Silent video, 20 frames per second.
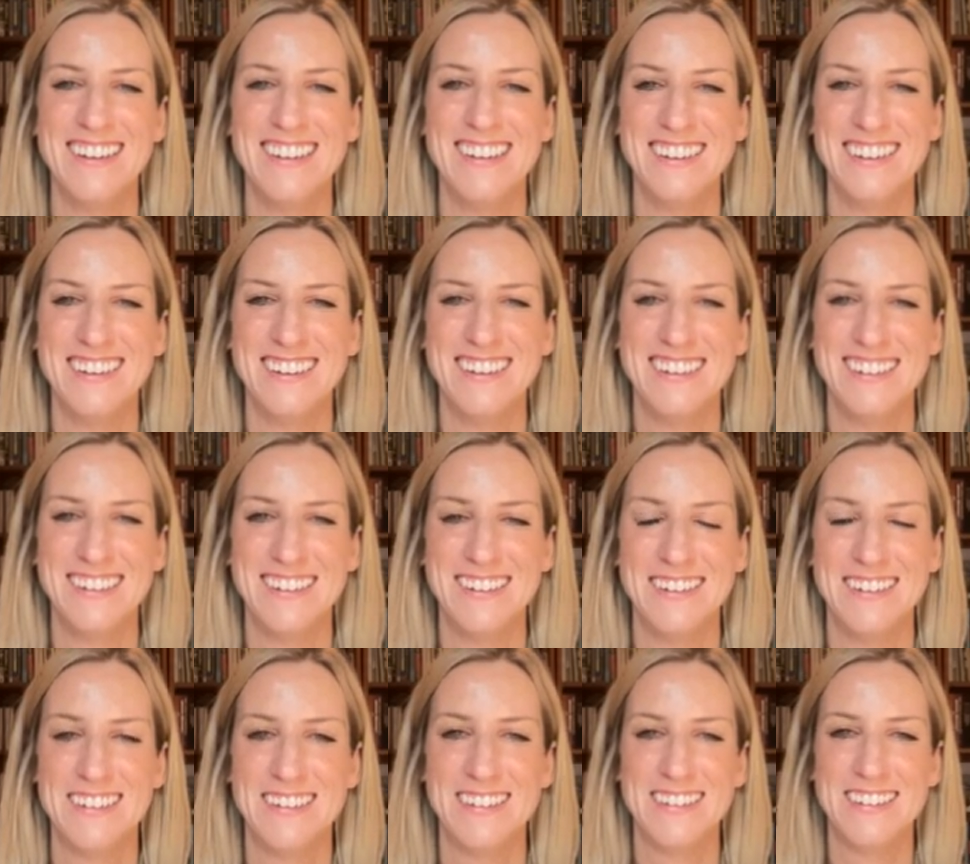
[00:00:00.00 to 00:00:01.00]

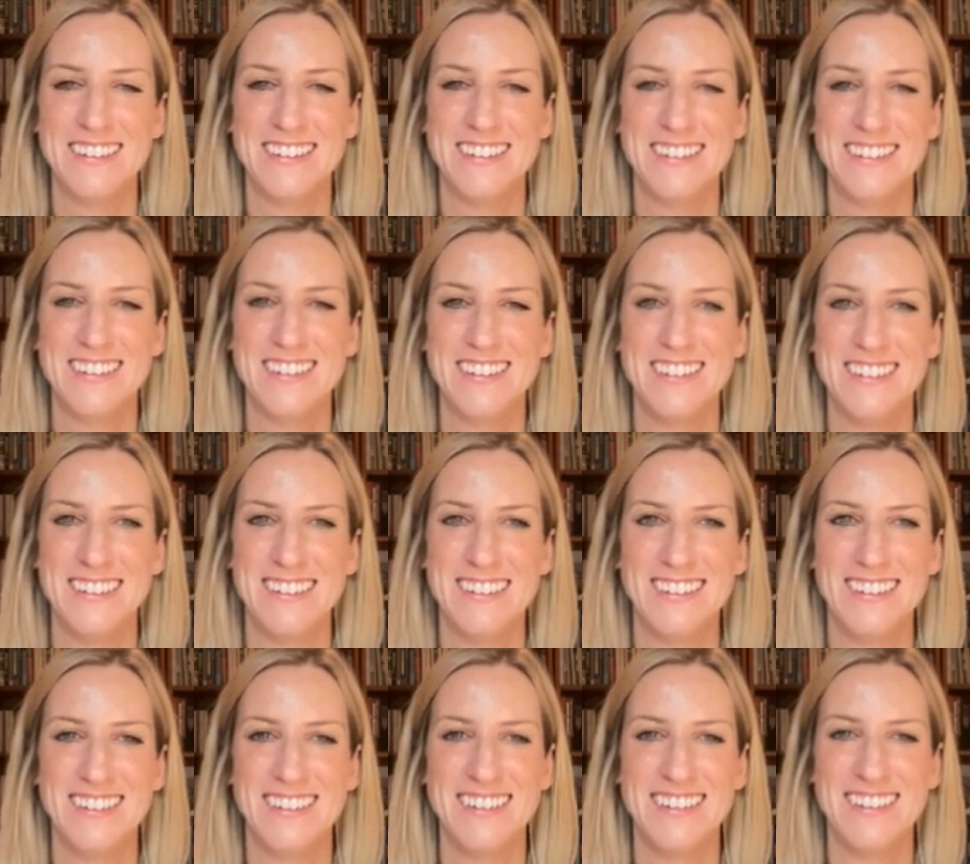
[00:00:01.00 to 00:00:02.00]

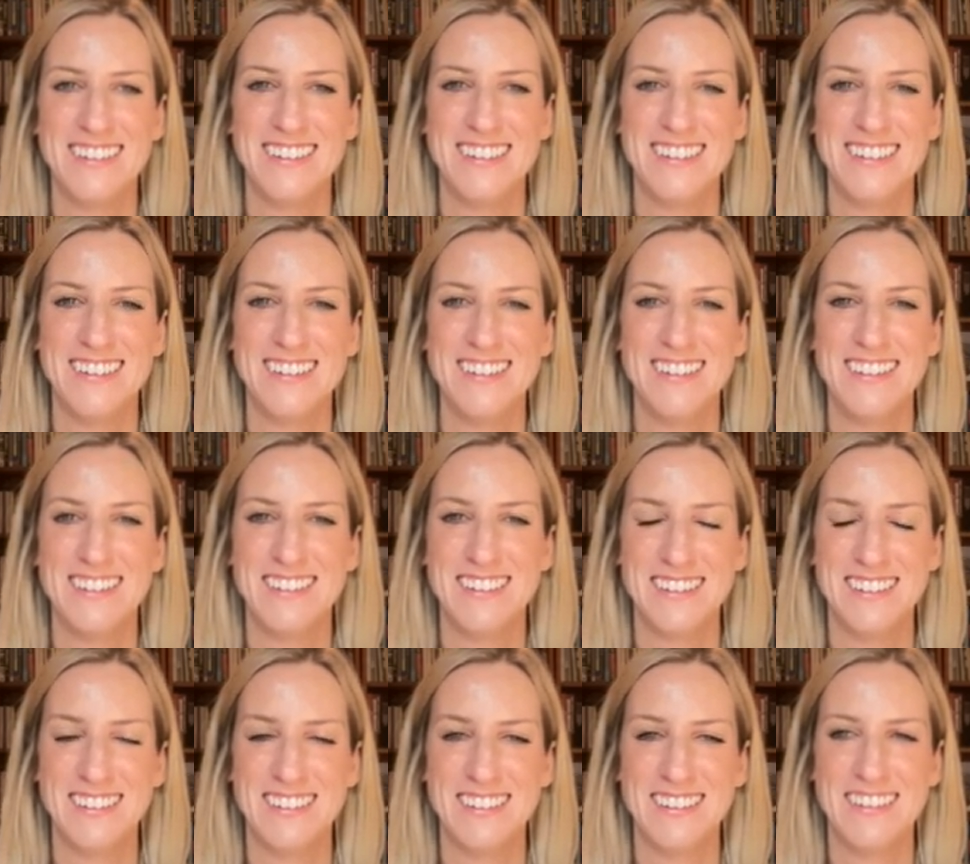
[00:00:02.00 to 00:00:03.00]

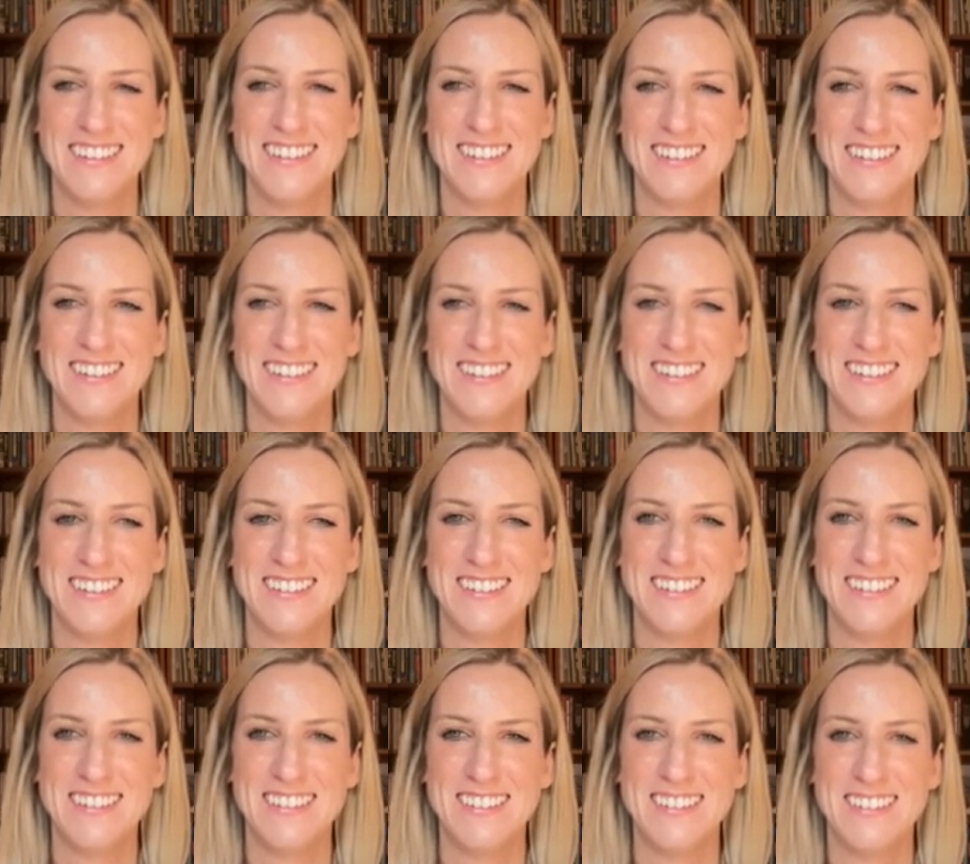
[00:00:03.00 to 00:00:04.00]

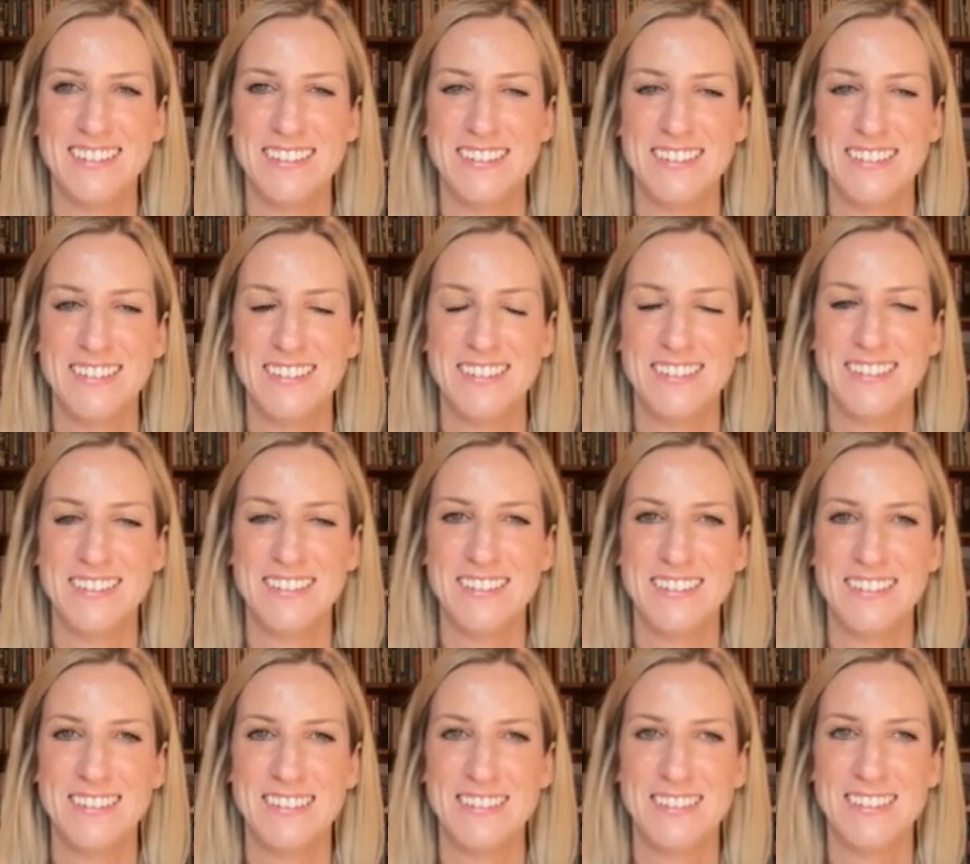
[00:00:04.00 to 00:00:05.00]

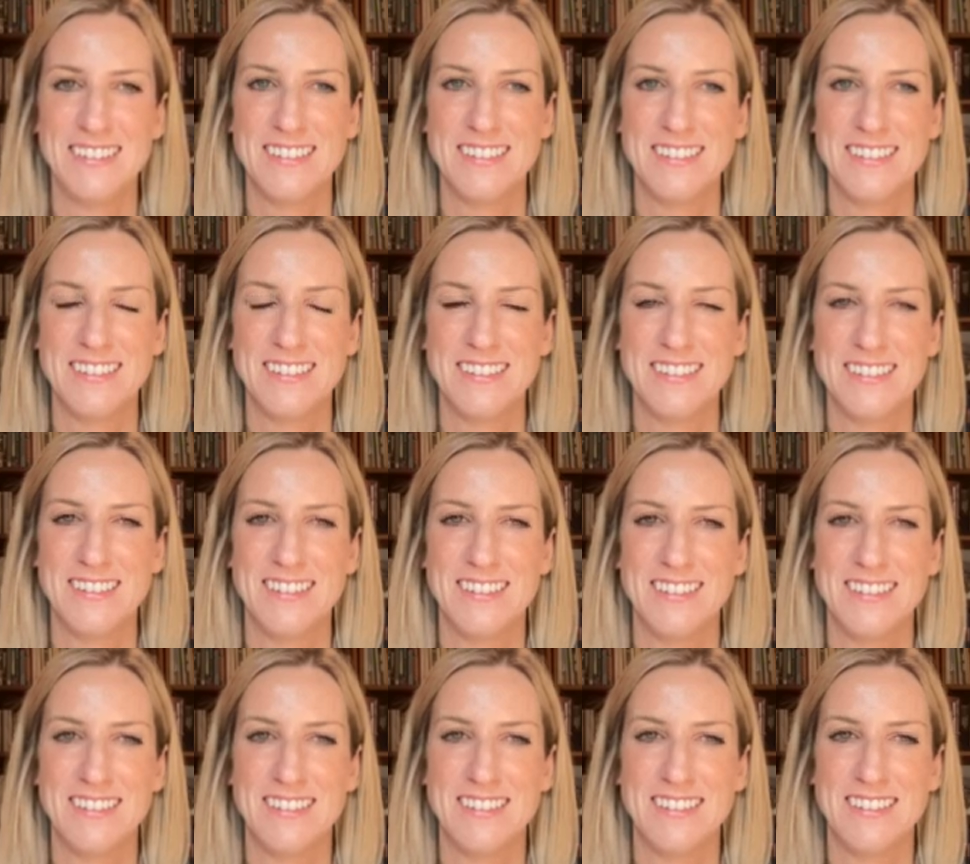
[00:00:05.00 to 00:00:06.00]

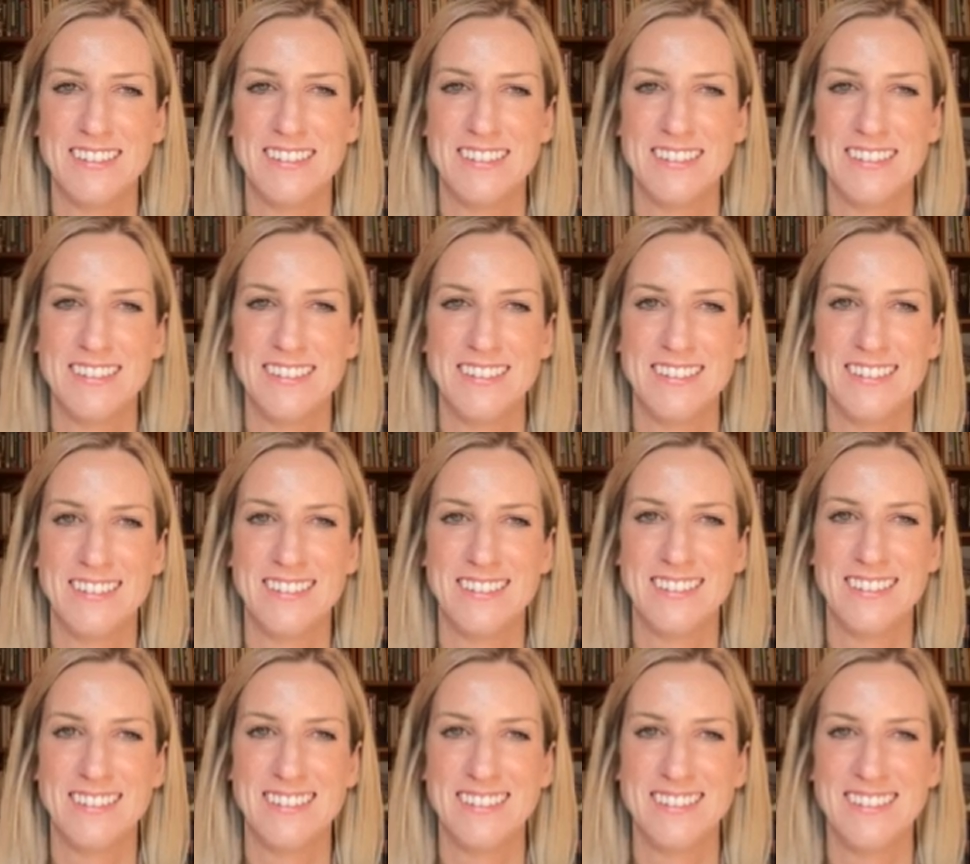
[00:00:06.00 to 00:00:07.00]

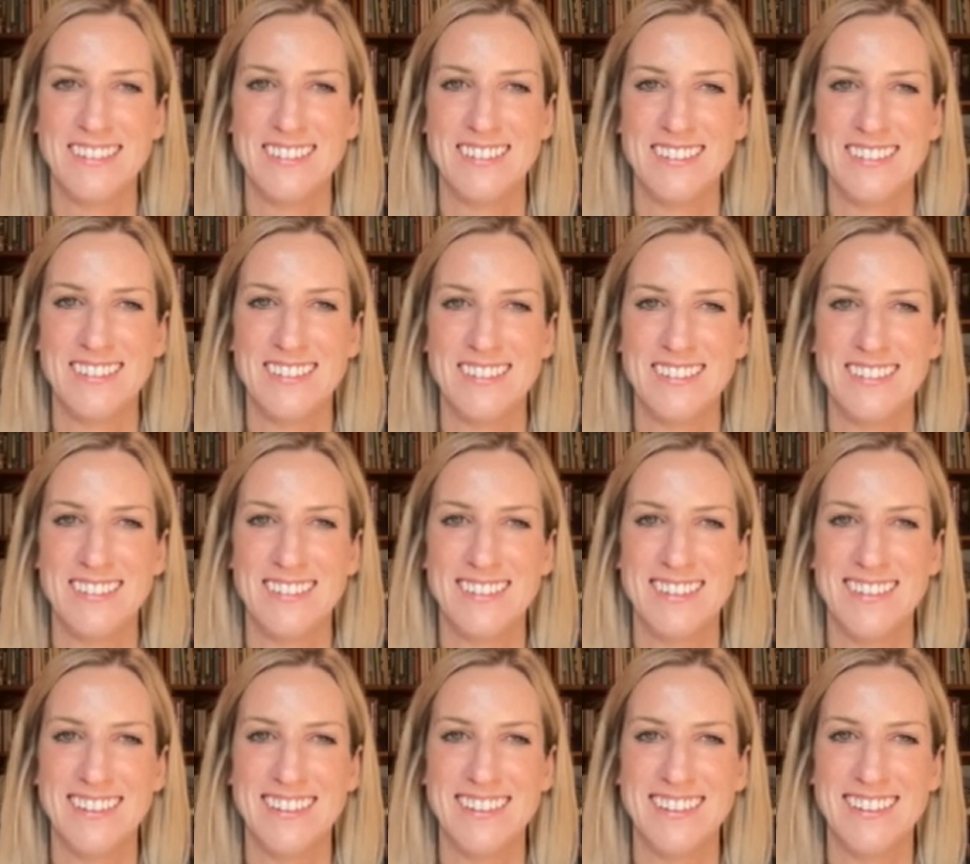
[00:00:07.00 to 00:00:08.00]
(silent)